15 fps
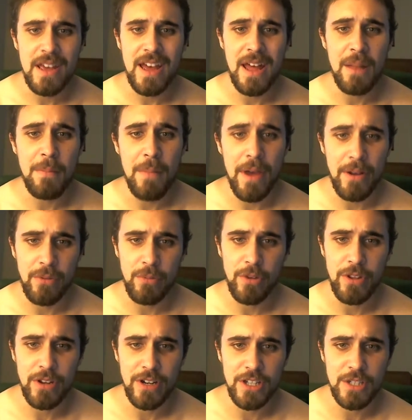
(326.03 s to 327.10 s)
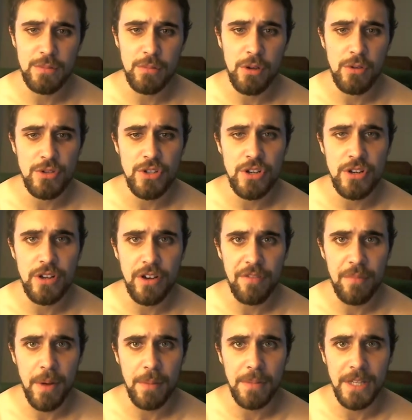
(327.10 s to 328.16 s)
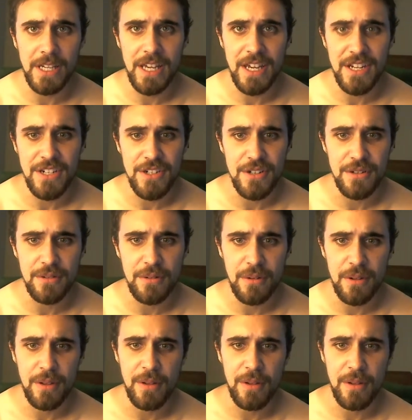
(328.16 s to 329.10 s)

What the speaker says: and met with an explosion of publication.